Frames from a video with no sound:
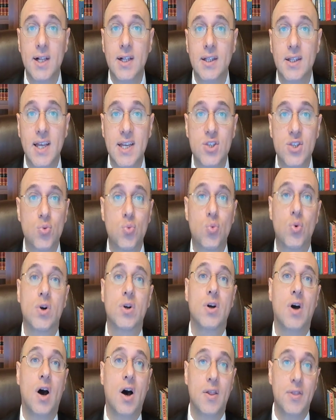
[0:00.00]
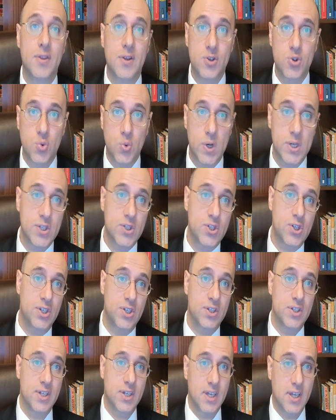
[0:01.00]
Let's work on this
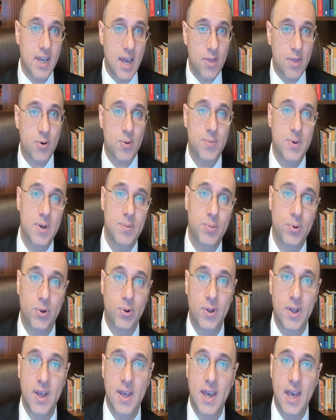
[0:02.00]
question together, people.